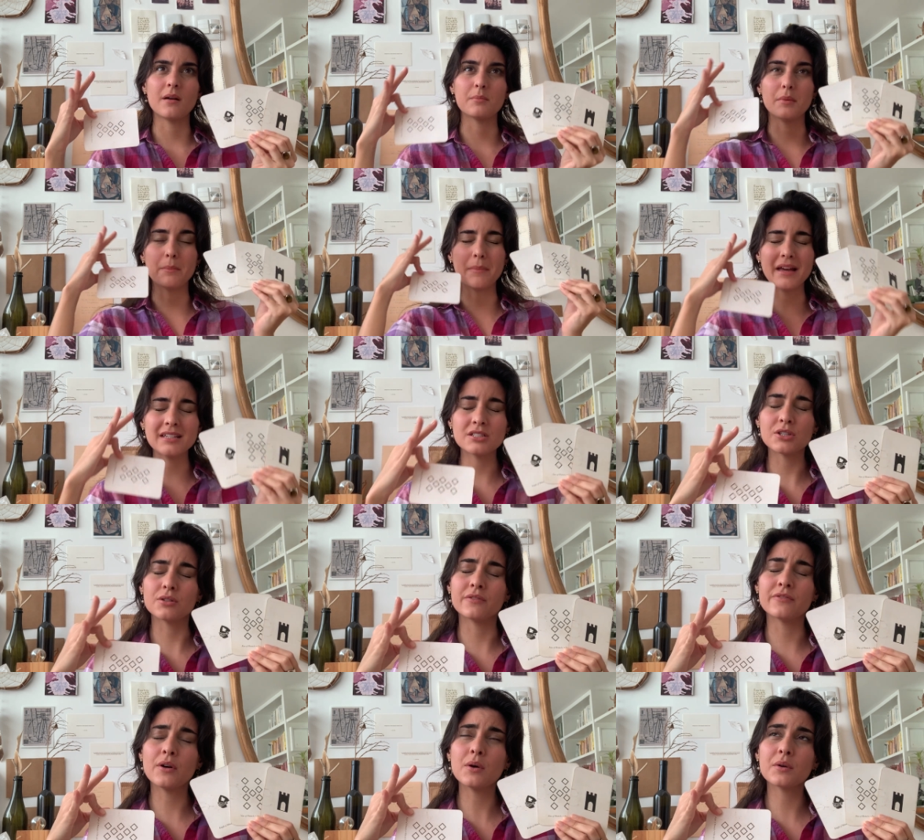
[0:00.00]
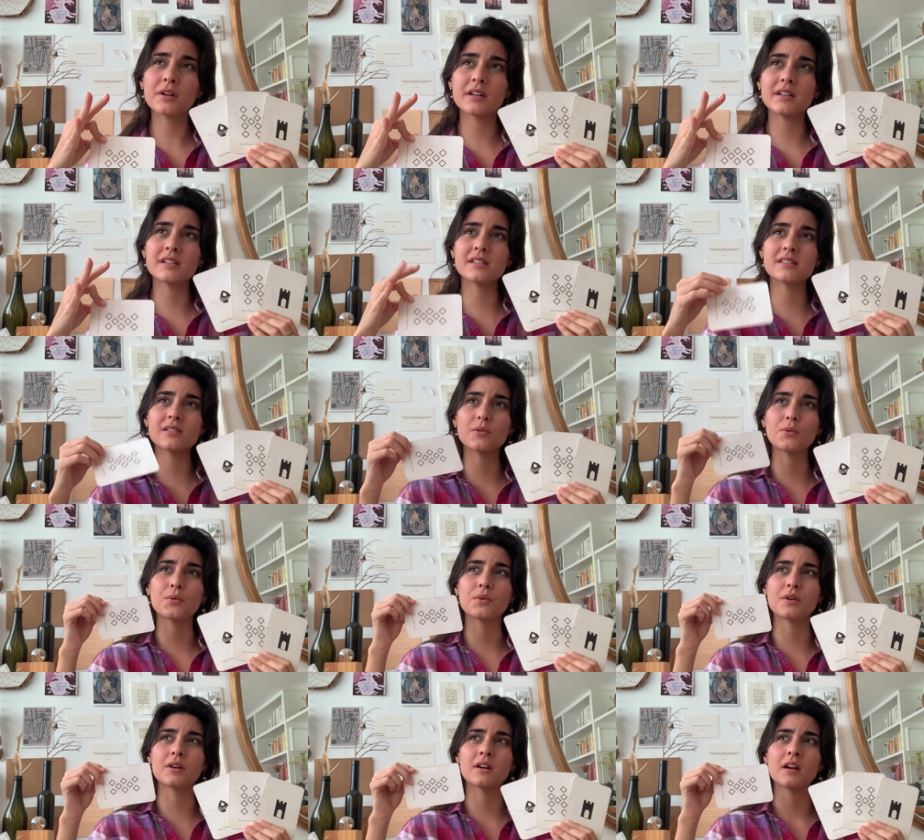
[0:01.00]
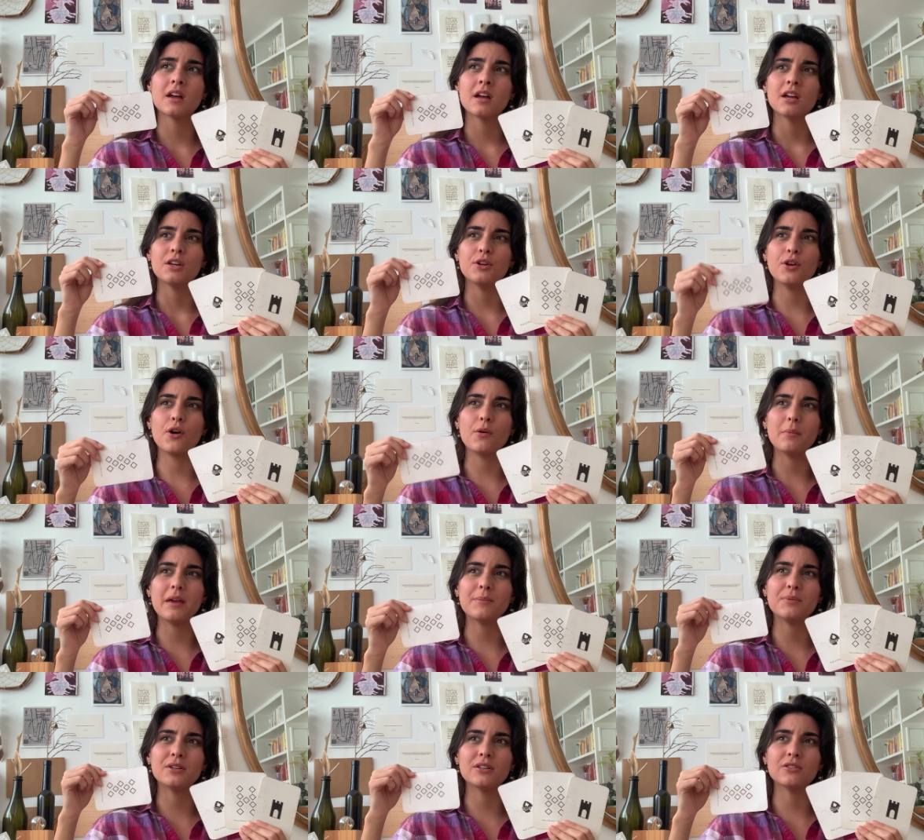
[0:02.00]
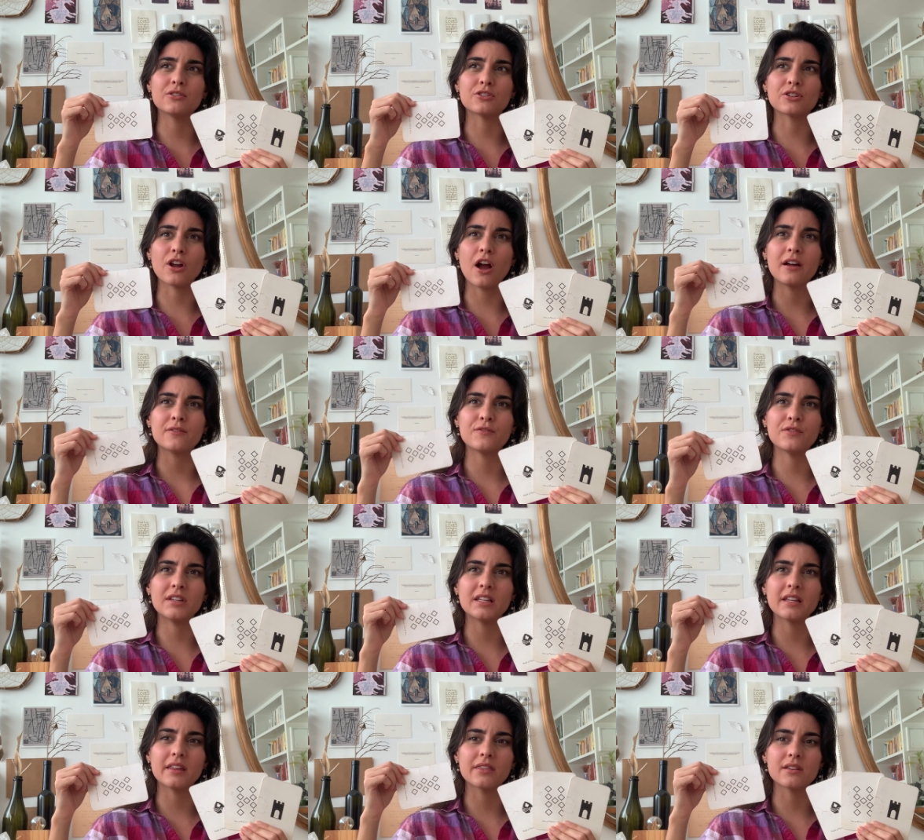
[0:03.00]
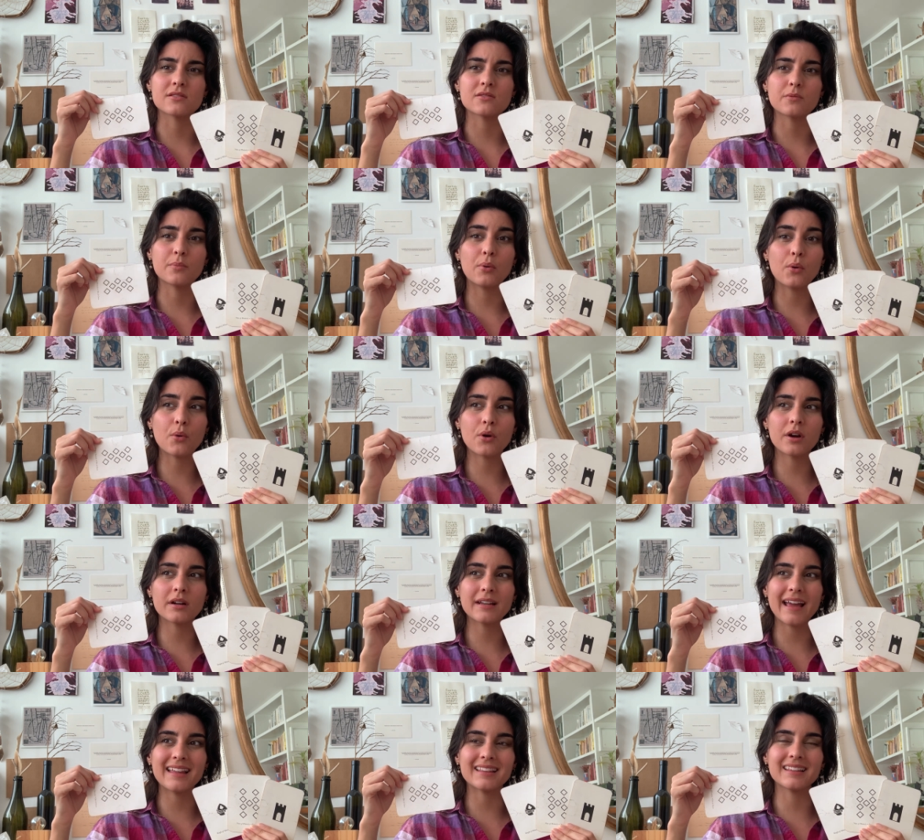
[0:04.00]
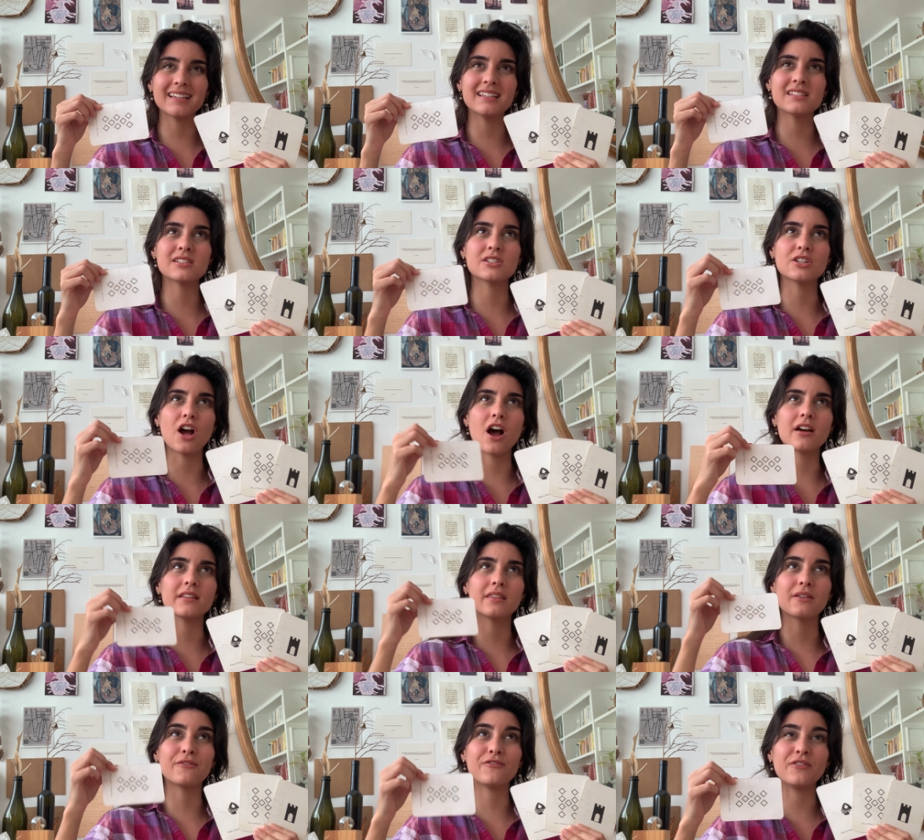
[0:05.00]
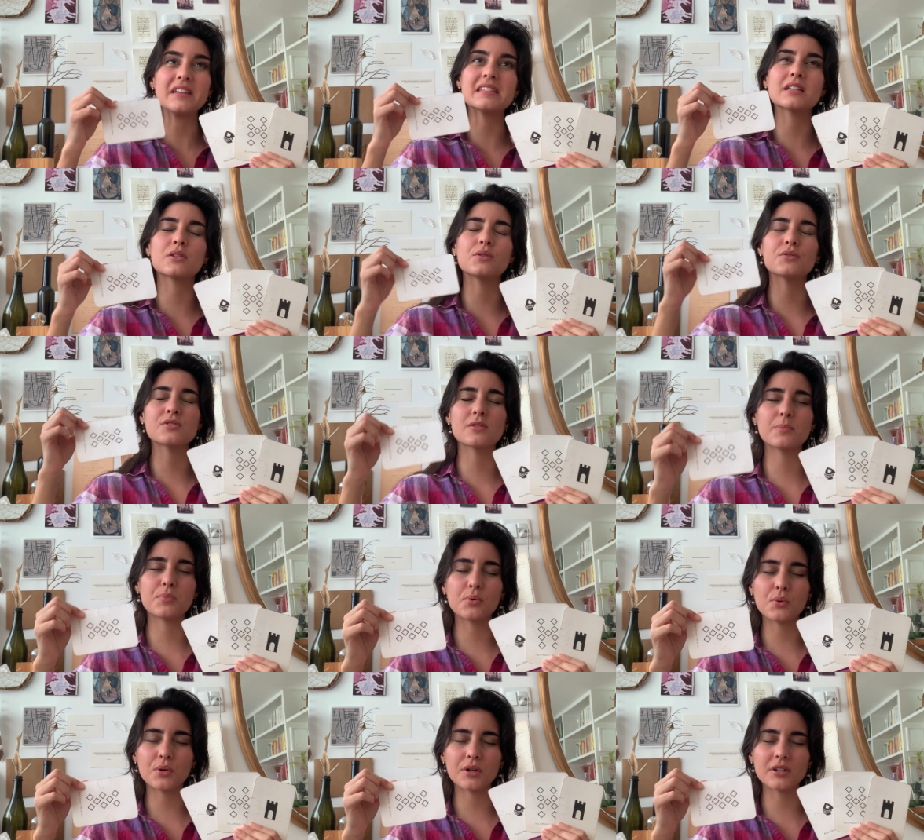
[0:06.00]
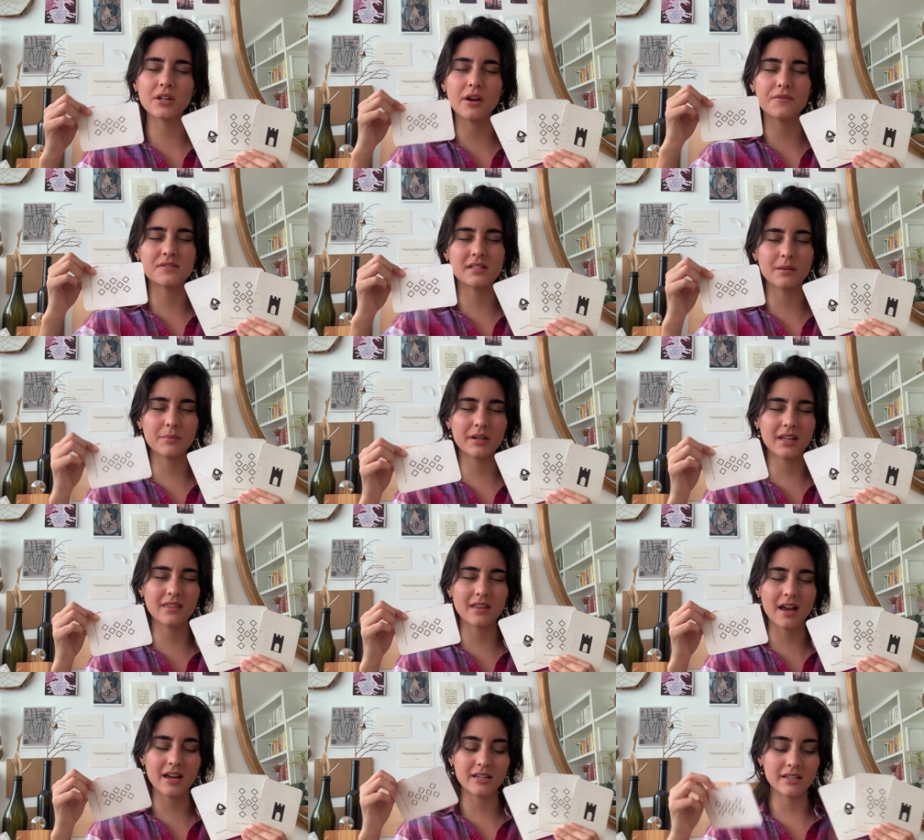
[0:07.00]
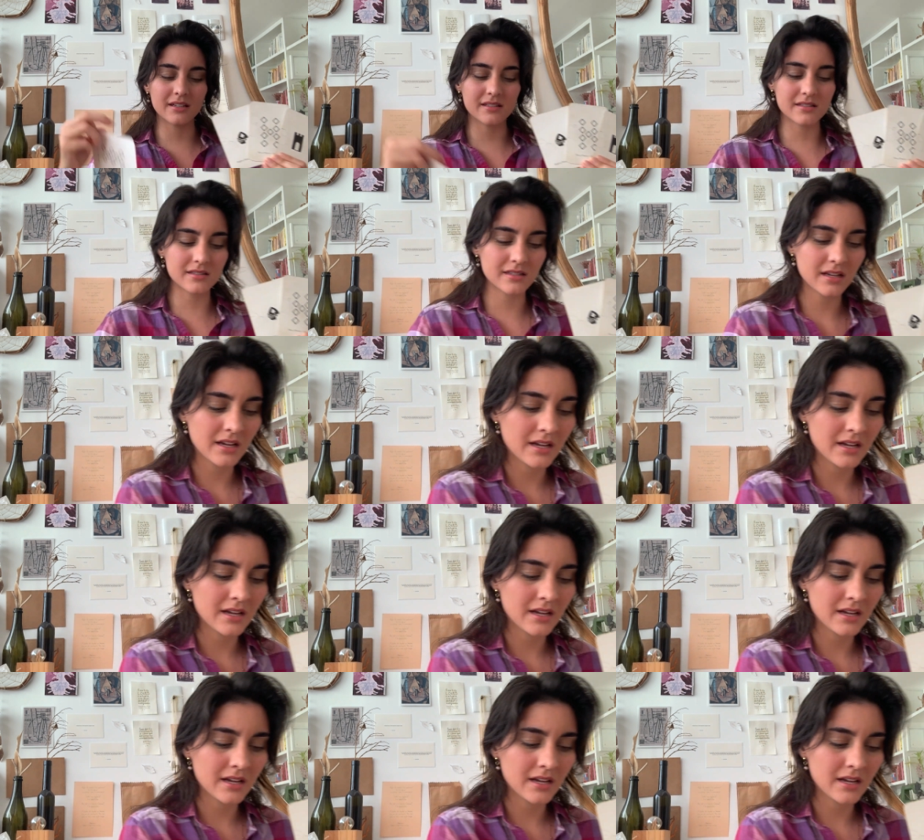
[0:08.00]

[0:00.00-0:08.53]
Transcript: mental focus, or maybe you're not feeling the support, at least not the physical support of somebody that is